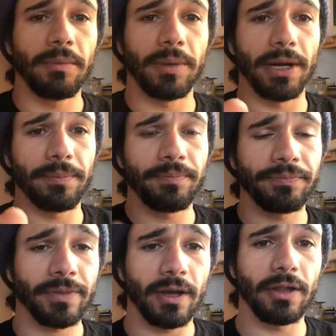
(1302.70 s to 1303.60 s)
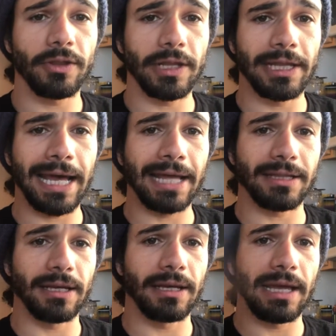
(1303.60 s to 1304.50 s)
But other than that,
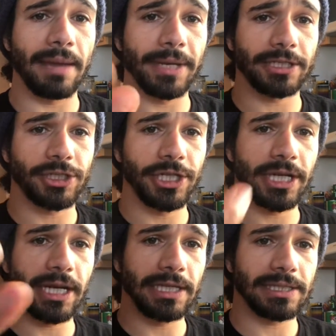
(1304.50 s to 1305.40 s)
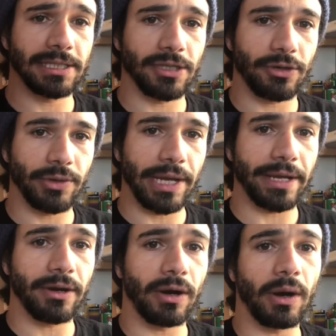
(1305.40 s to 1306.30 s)
the MXG guys, it's a
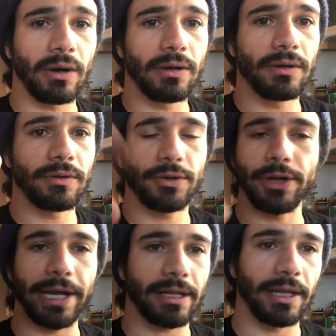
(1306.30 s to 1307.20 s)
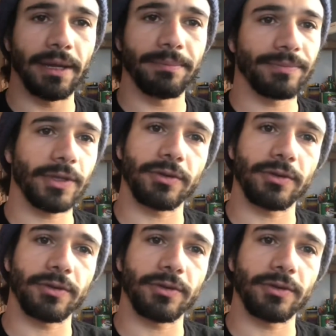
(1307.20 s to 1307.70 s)
great call, great clip.